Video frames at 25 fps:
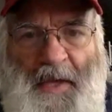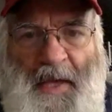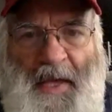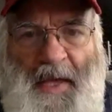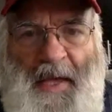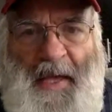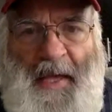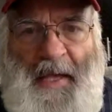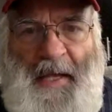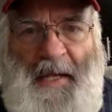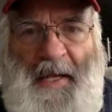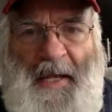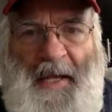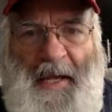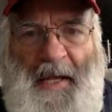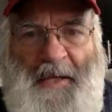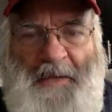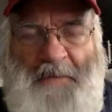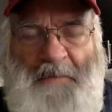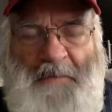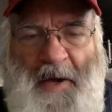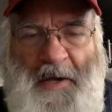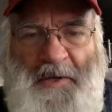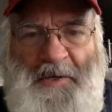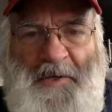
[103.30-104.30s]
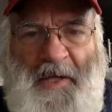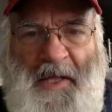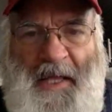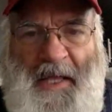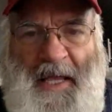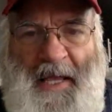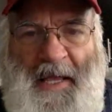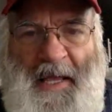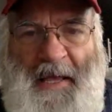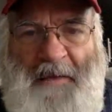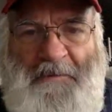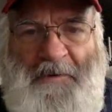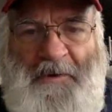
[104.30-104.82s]
And
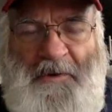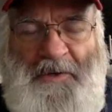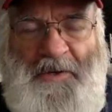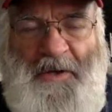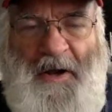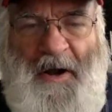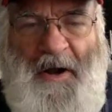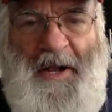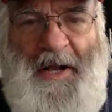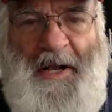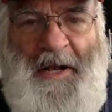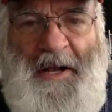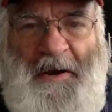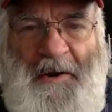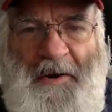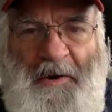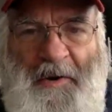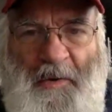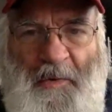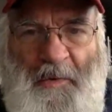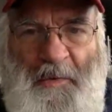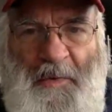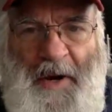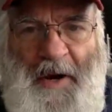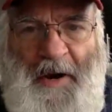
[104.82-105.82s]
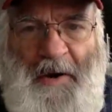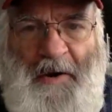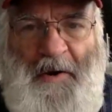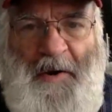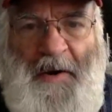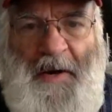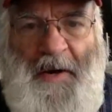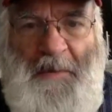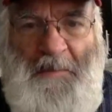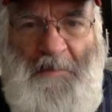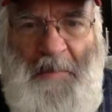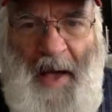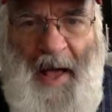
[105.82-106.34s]
especially if you're starting a career
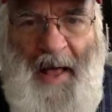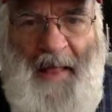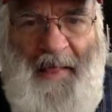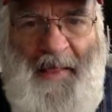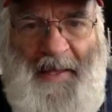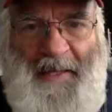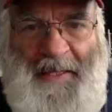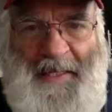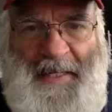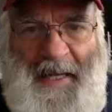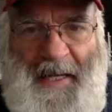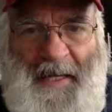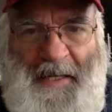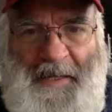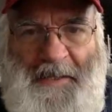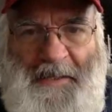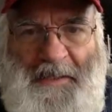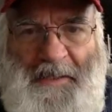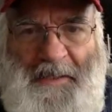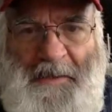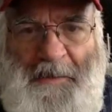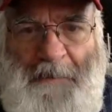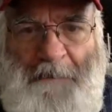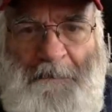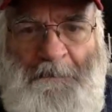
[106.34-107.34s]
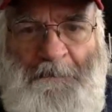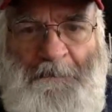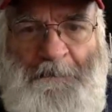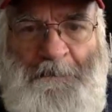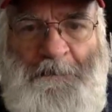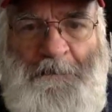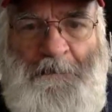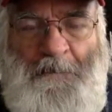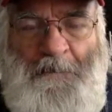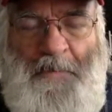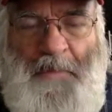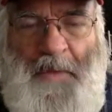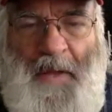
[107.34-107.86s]
in politics.
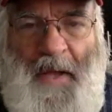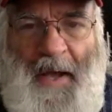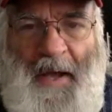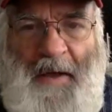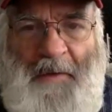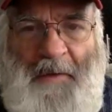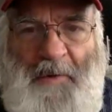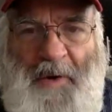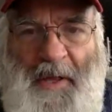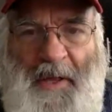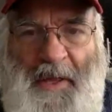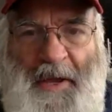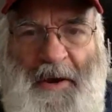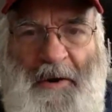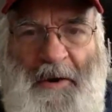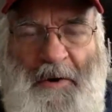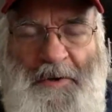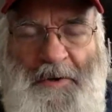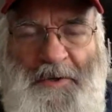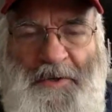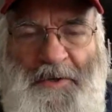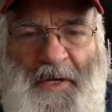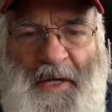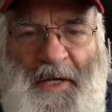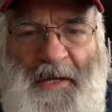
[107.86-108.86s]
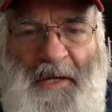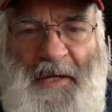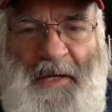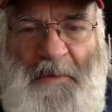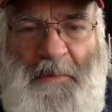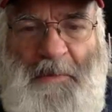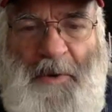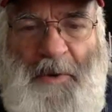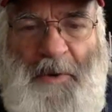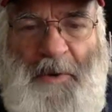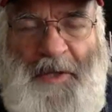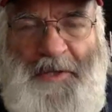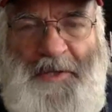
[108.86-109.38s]
I really urge you to get the
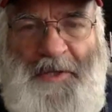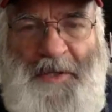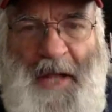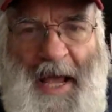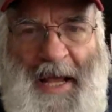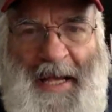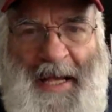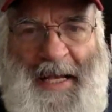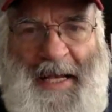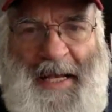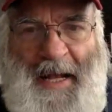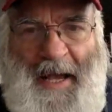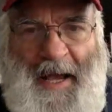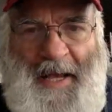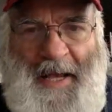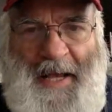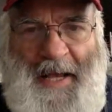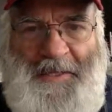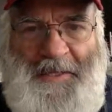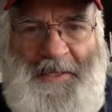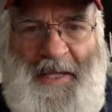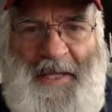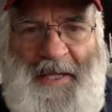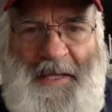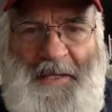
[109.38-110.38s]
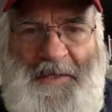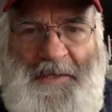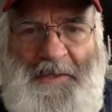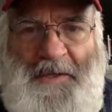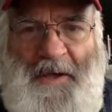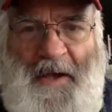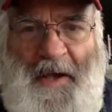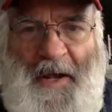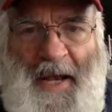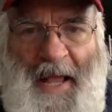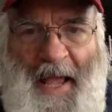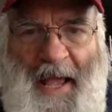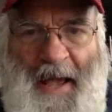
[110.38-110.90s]
book. It's 99 cents
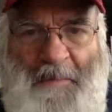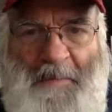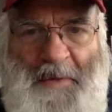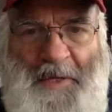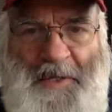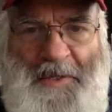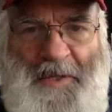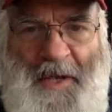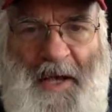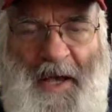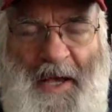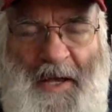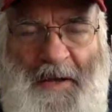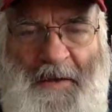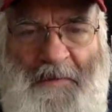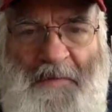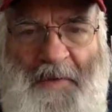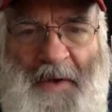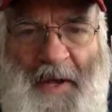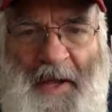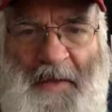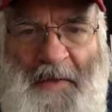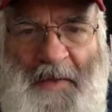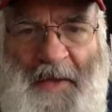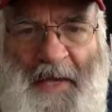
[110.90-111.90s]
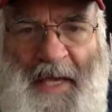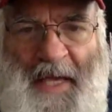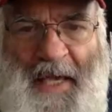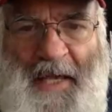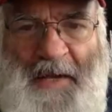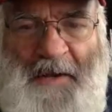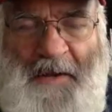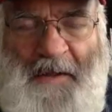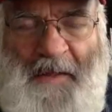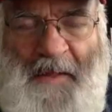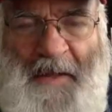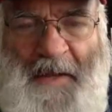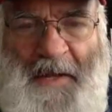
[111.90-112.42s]
on Amazon in the
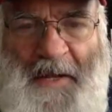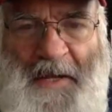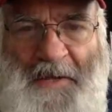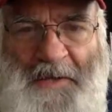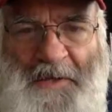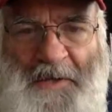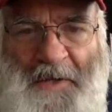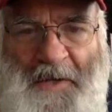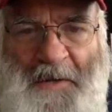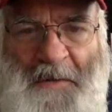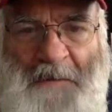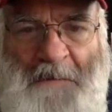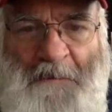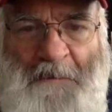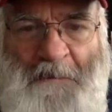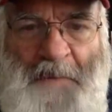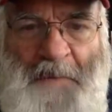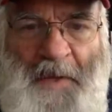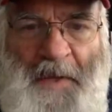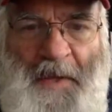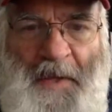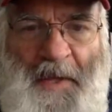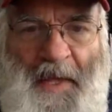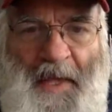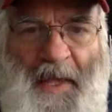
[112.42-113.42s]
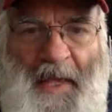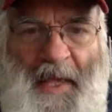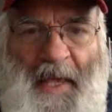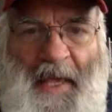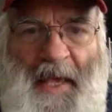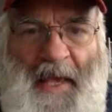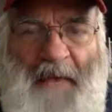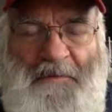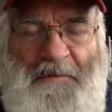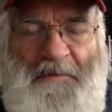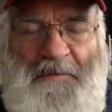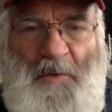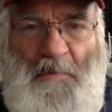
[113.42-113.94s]
Kindle edition.
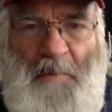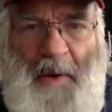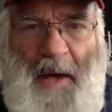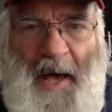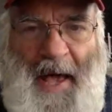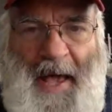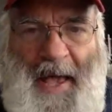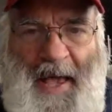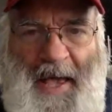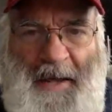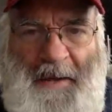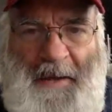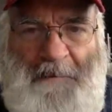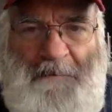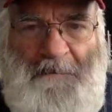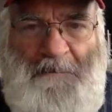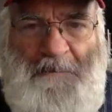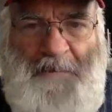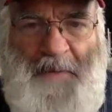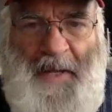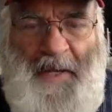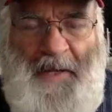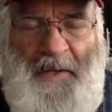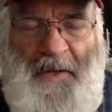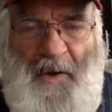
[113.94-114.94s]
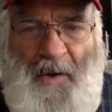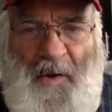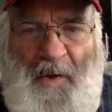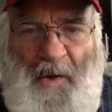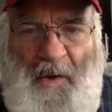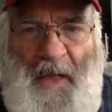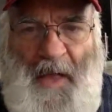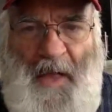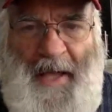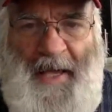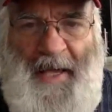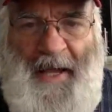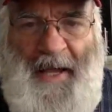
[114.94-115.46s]
If you buy it and don't
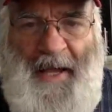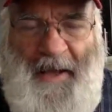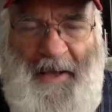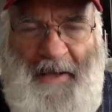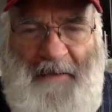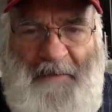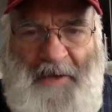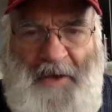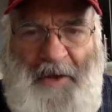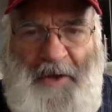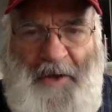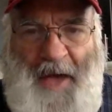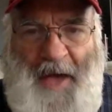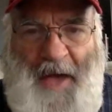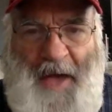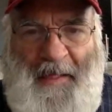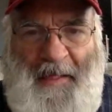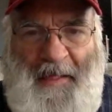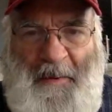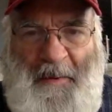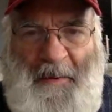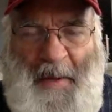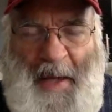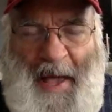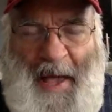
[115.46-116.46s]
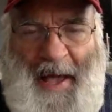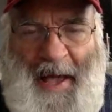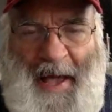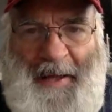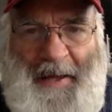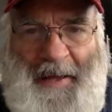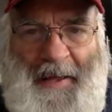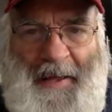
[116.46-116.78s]
like it, I'll give you $1 back.